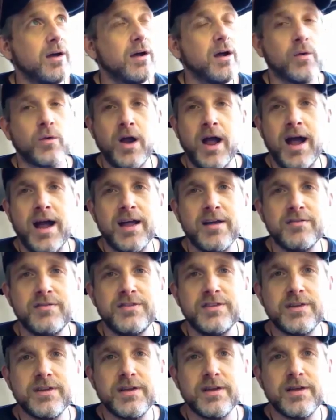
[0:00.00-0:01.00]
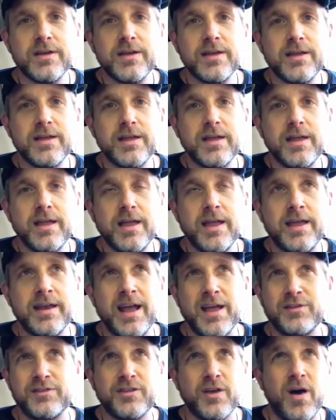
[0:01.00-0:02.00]
arrived and
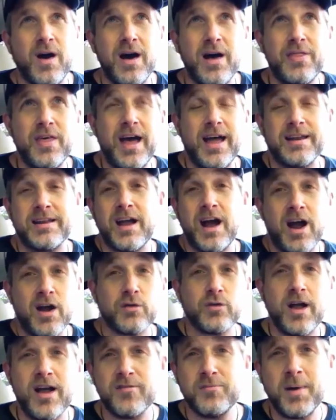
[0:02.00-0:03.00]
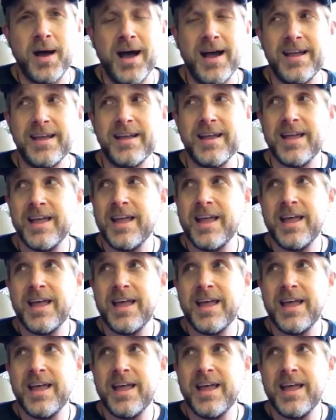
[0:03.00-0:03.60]
I saw that car drive by,